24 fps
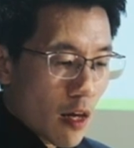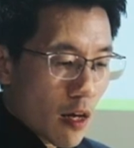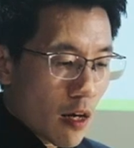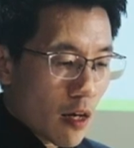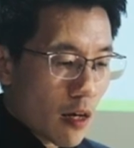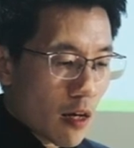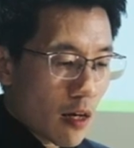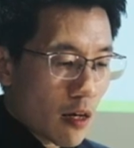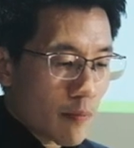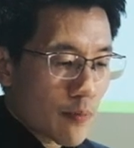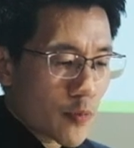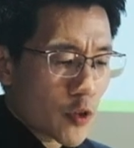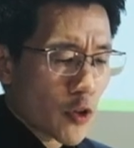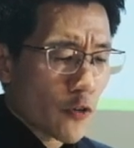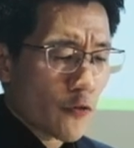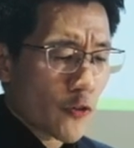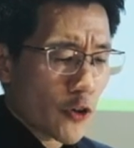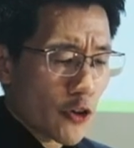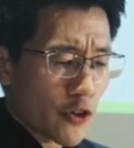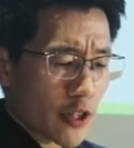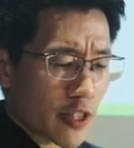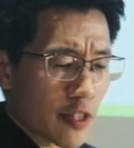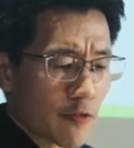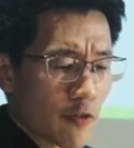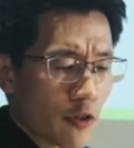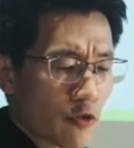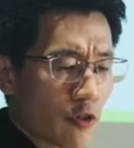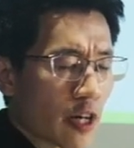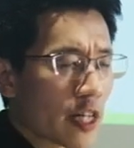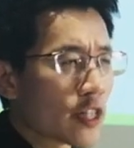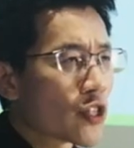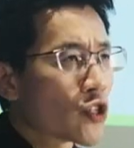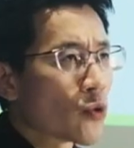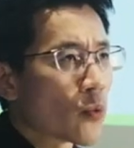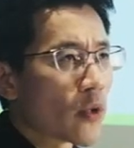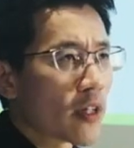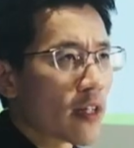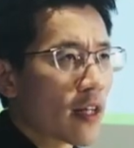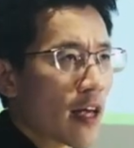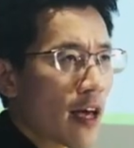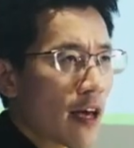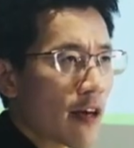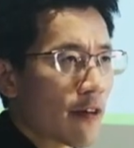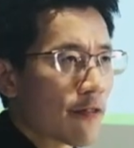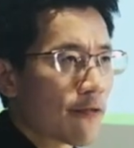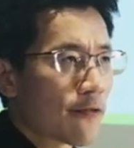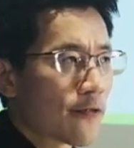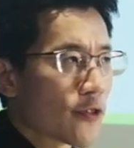Uh, so for your civil rights, you would
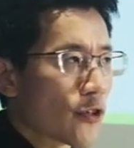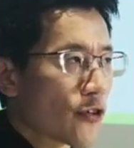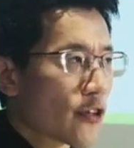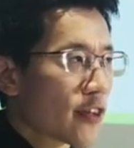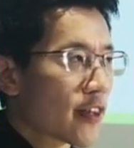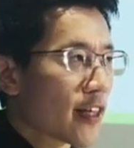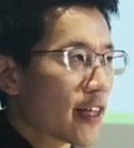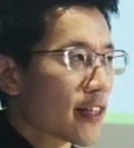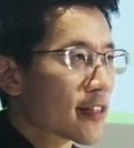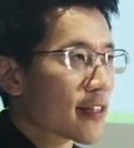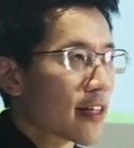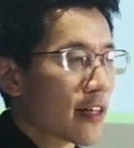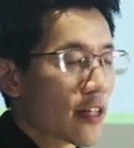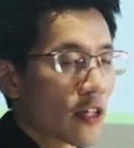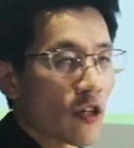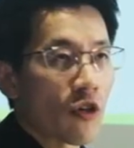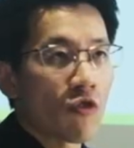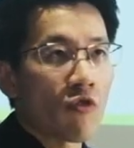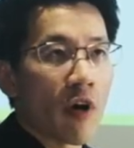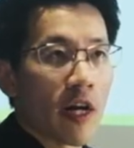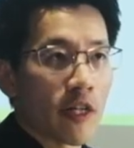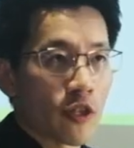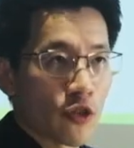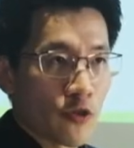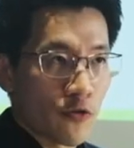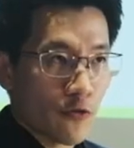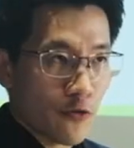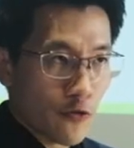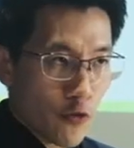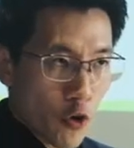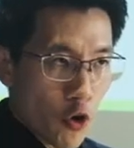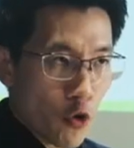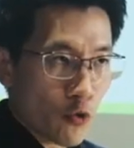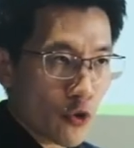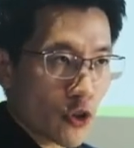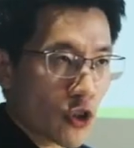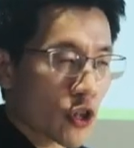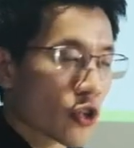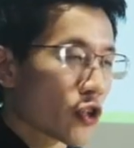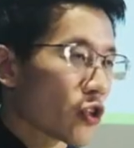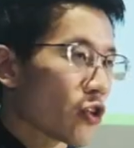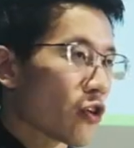have your things like your right to vote,